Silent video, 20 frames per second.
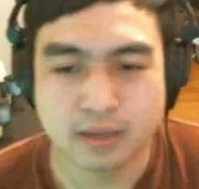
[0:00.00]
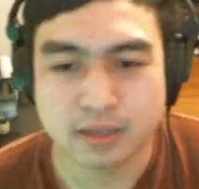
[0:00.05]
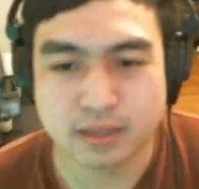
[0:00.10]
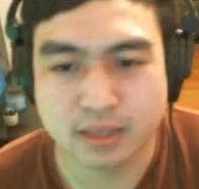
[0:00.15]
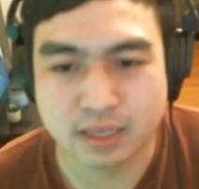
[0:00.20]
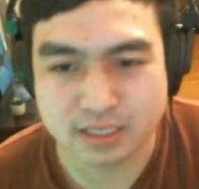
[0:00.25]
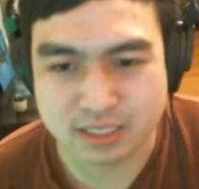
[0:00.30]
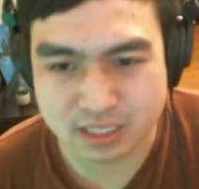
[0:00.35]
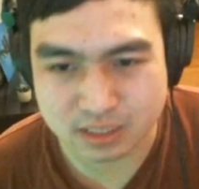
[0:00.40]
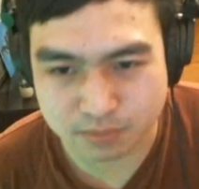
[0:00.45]

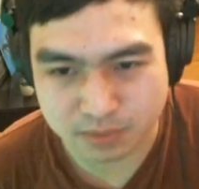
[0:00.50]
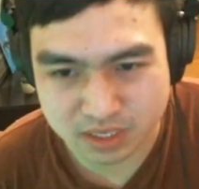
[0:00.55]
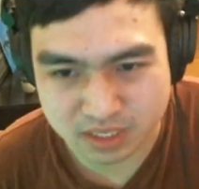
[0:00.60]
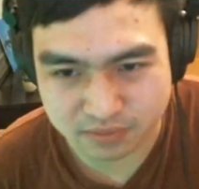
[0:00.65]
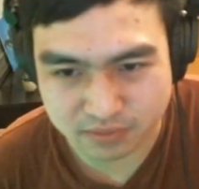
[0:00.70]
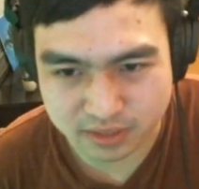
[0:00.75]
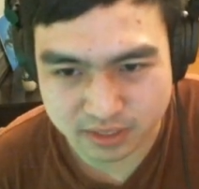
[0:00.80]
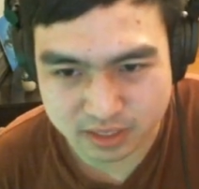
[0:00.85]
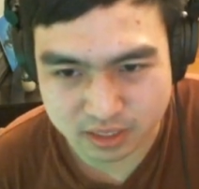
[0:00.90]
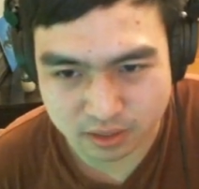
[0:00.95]
This is
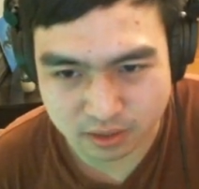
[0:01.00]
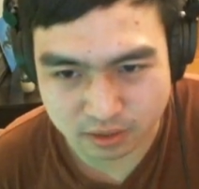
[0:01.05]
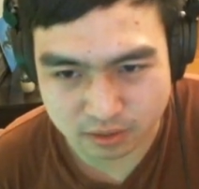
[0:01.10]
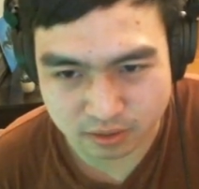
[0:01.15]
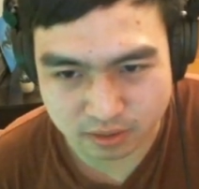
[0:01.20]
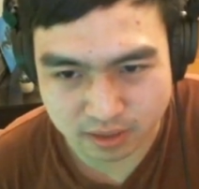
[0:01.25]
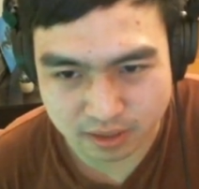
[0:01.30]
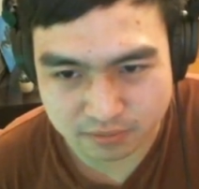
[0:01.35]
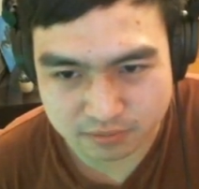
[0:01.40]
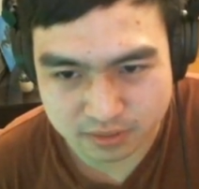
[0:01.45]
specifically done on your
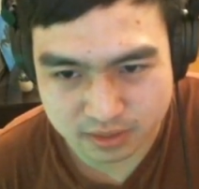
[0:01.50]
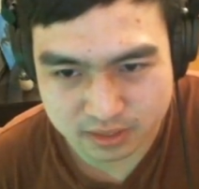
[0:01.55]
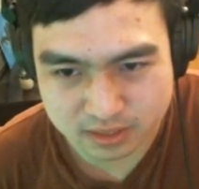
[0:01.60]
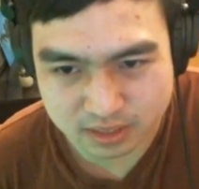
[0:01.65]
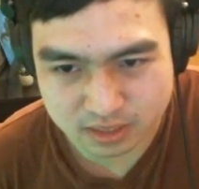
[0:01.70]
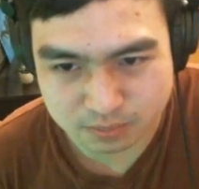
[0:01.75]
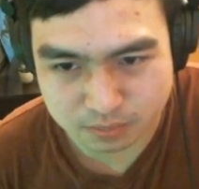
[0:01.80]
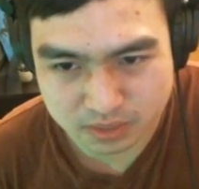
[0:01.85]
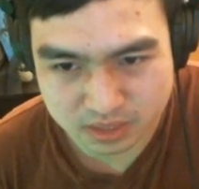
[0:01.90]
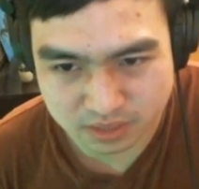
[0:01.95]
left. This is
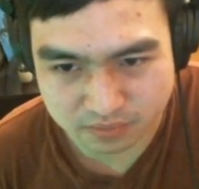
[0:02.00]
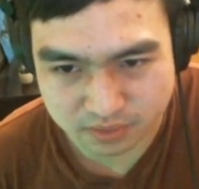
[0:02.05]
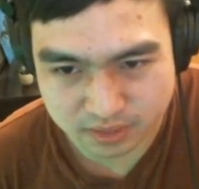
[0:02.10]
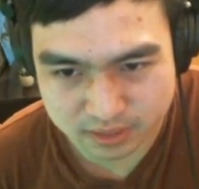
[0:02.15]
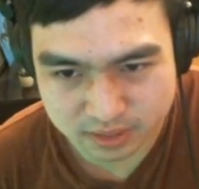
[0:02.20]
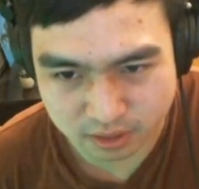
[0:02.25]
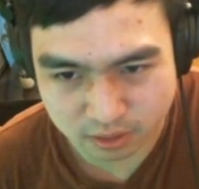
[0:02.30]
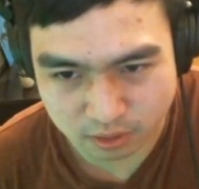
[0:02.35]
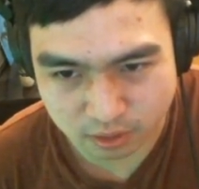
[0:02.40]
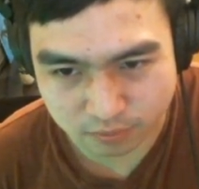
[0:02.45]
specifically
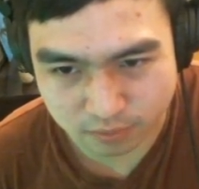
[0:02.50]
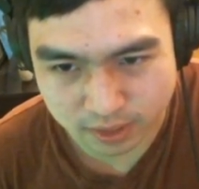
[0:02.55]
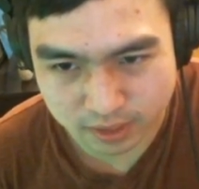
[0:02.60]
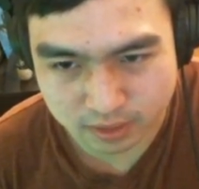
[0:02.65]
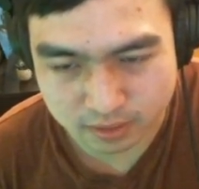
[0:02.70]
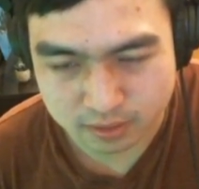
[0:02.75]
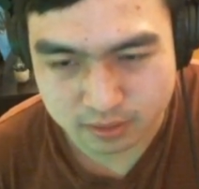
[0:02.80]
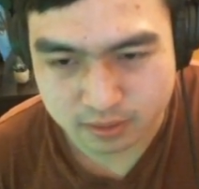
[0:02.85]
done on your right.